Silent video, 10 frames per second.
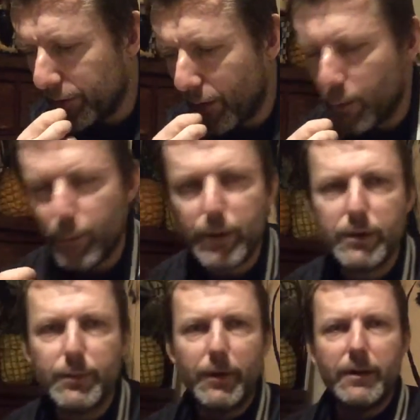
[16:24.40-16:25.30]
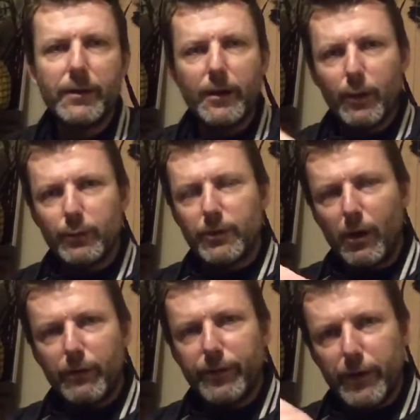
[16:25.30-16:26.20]
phone with the, you know, the old
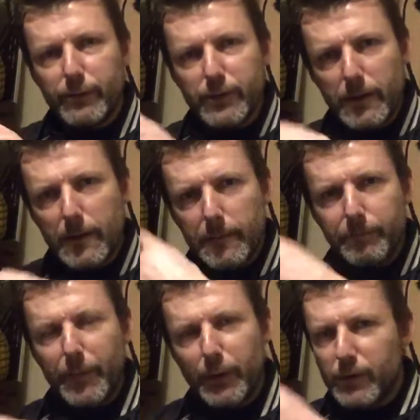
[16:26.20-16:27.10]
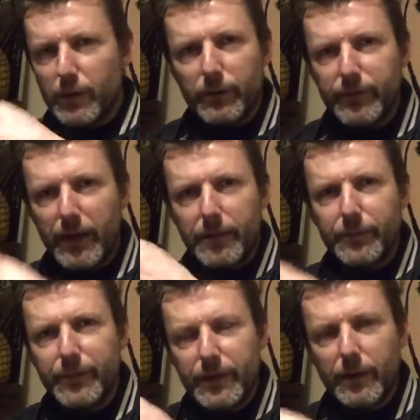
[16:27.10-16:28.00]
dial phones. I used to love that.
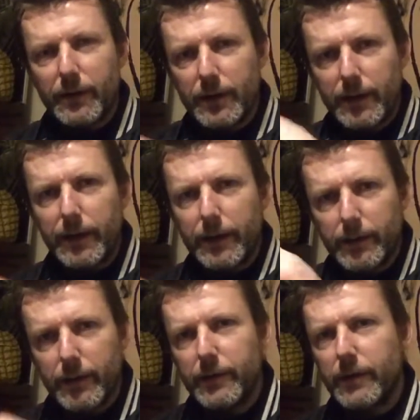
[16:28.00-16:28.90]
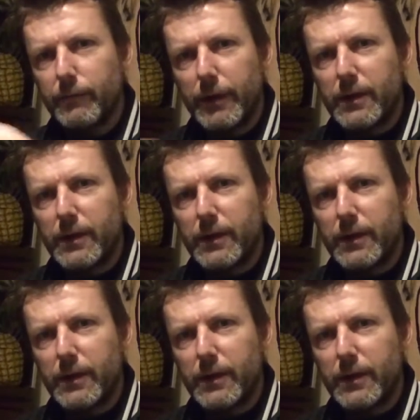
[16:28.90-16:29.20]
You don't get that now, do you? The